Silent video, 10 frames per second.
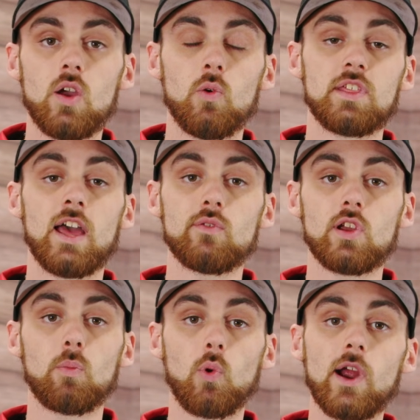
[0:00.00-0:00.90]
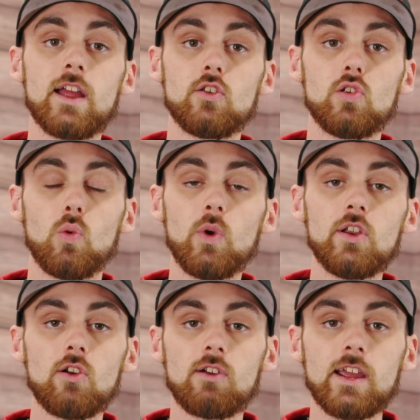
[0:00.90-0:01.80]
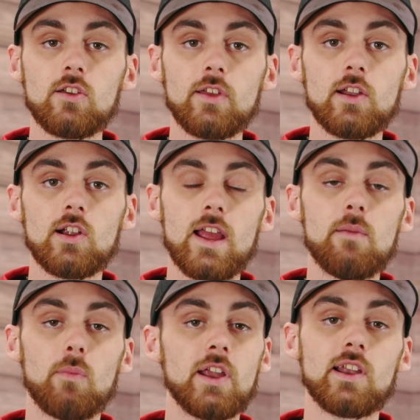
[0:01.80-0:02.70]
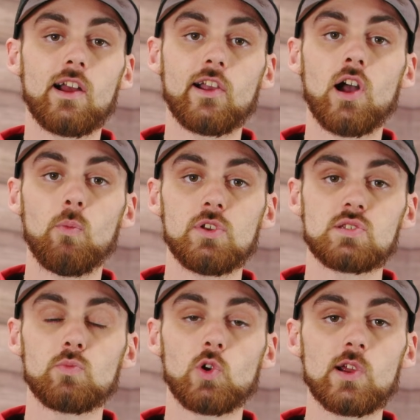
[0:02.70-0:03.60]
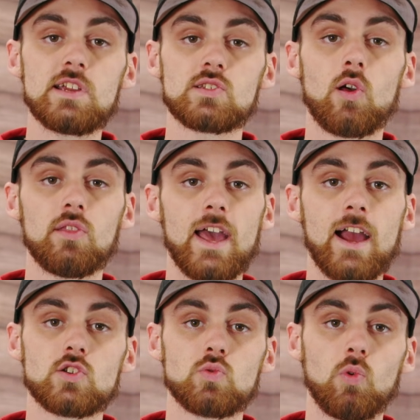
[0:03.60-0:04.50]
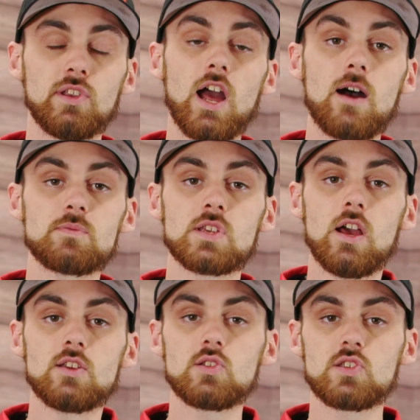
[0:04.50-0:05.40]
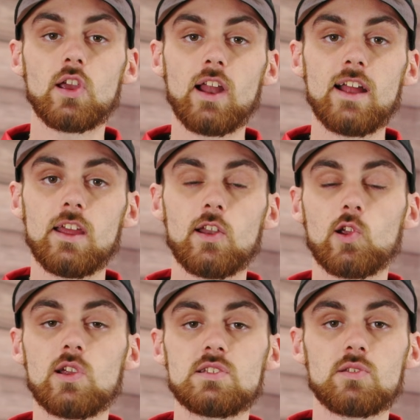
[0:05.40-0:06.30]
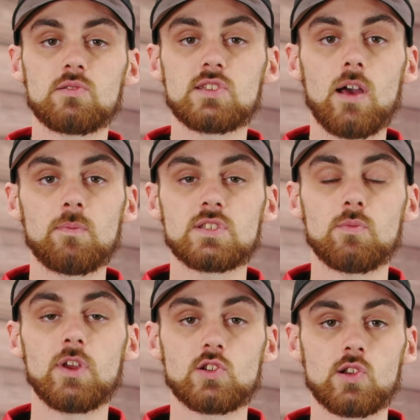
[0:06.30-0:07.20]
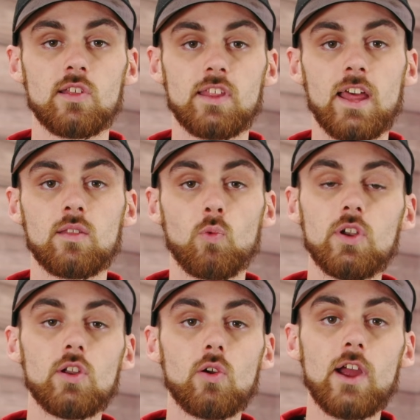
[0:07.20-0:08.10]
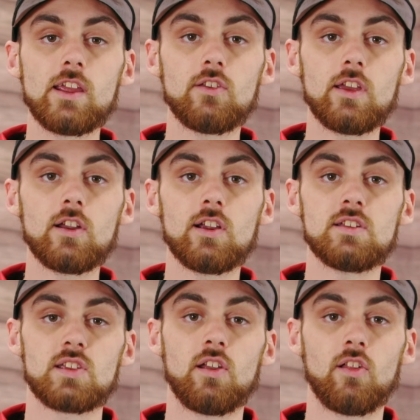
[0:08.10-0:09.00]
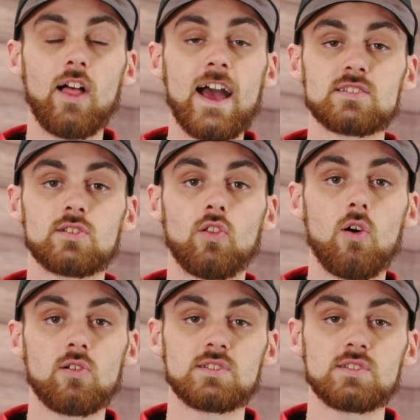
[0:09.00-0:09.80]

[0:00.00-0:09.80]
With having a brand new window regulator, it might not come with some grease on the actual knobs, so it's a good idea to grease those up to make sure that the window regulator is going to last a long